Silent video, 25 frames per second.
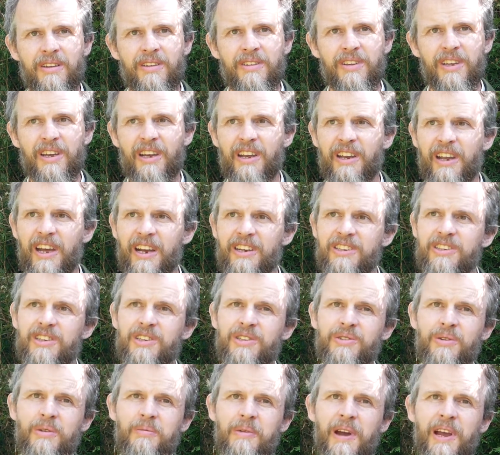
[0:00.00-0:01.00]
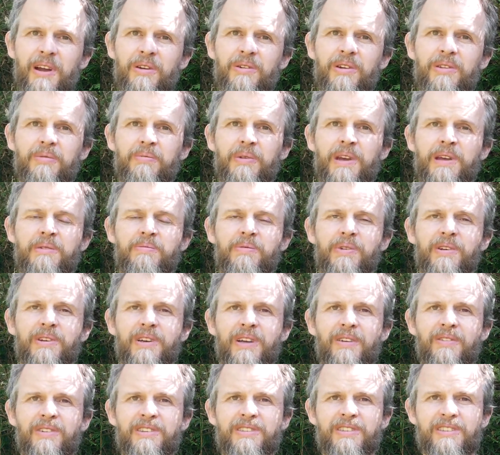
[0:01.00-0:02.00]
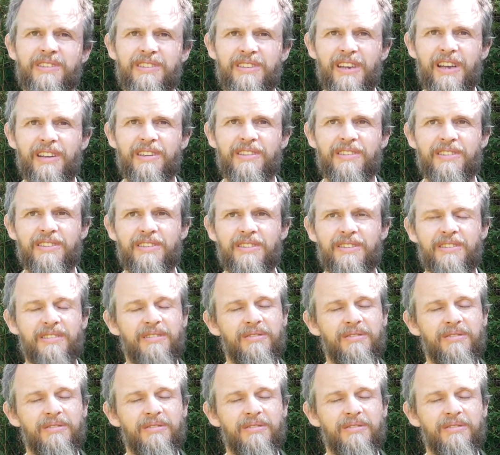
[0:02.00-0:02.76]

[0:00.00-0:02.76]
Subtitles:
The connections we make with people give us a sense